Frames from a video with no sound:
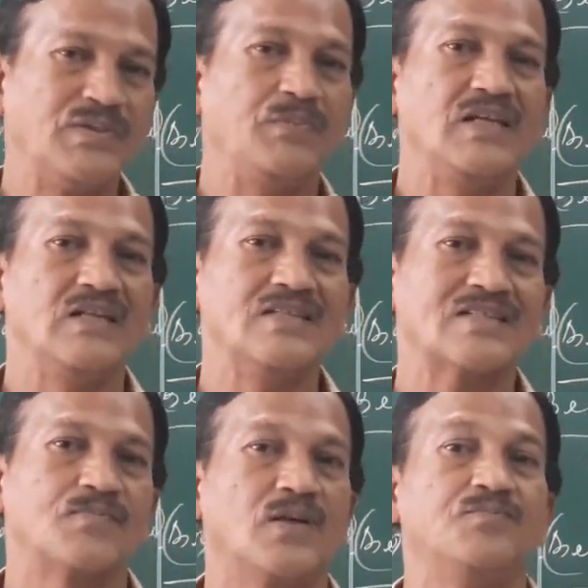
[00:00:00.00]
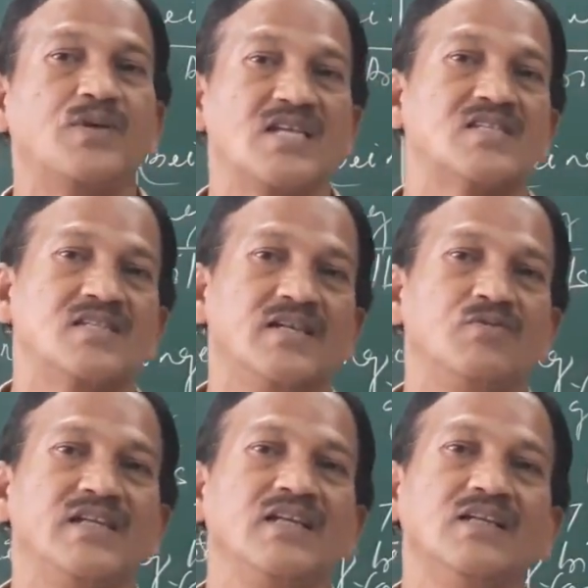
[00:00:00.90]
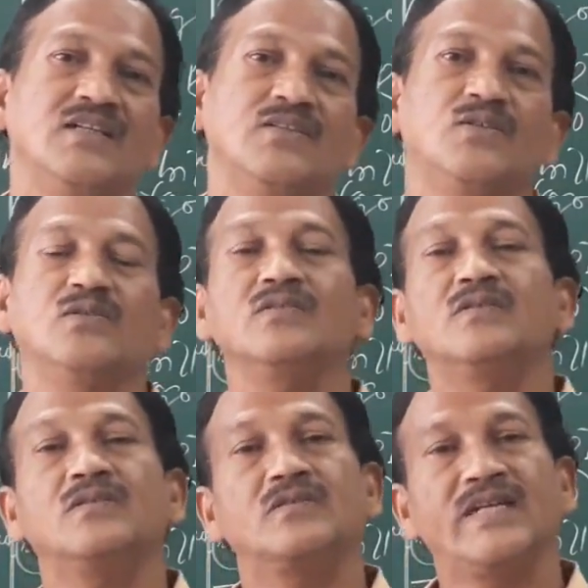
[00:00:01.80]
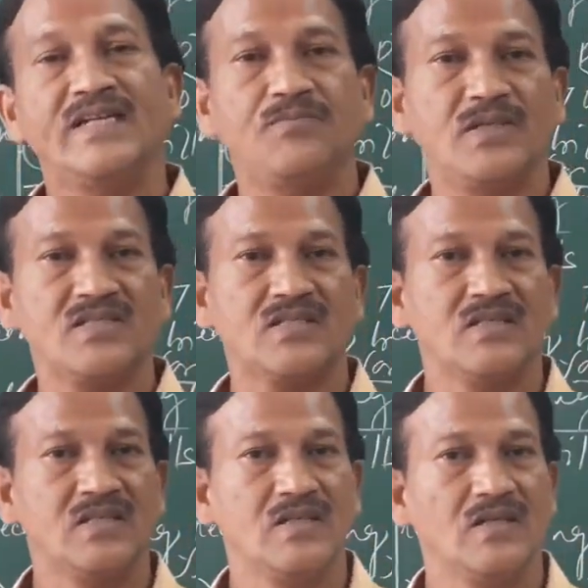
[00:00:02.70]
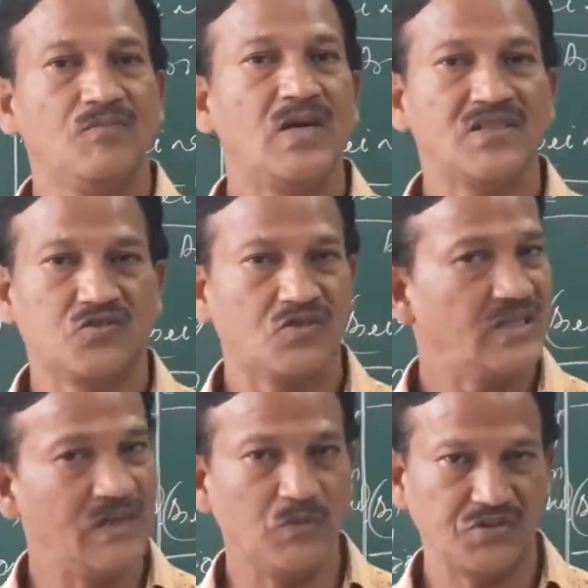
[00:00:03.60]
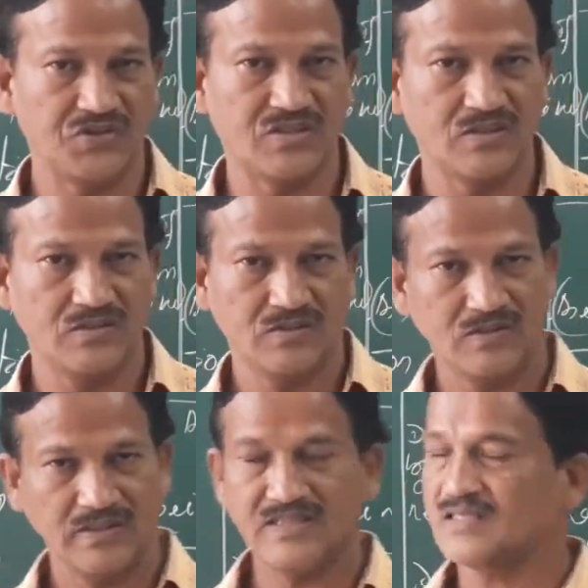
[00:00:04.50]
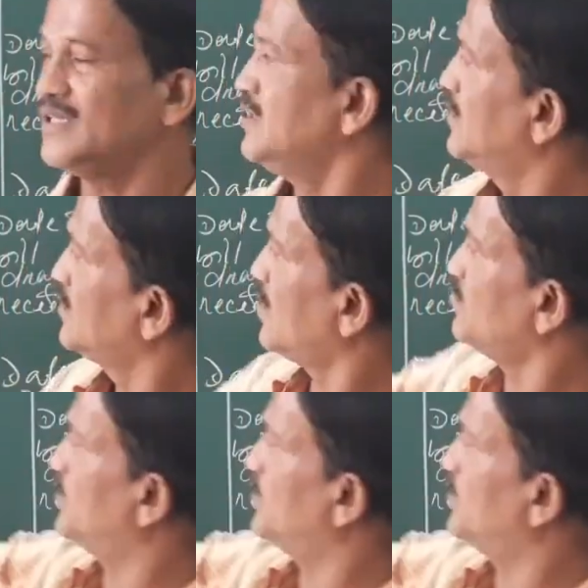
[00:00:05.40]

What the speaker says: the bill is from 1st January to 31st March, 3 months is the term